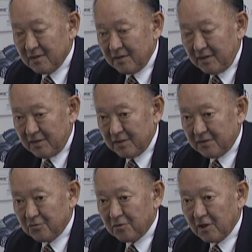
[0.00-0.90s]
and
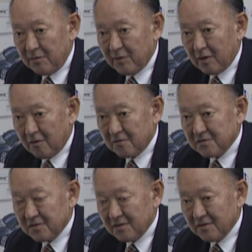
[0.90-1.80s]
two clay
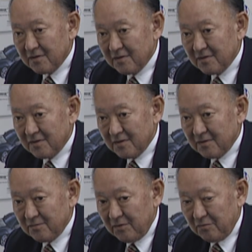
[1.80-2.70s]
modelers.
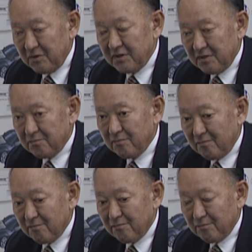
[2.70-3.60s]
And we did
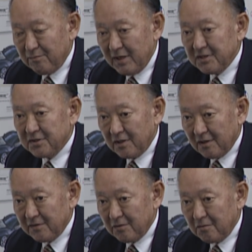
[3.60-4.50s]

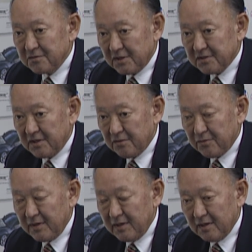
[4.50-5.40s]
basically the whole
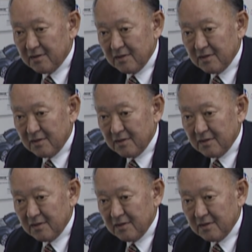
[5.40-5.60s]
'63, the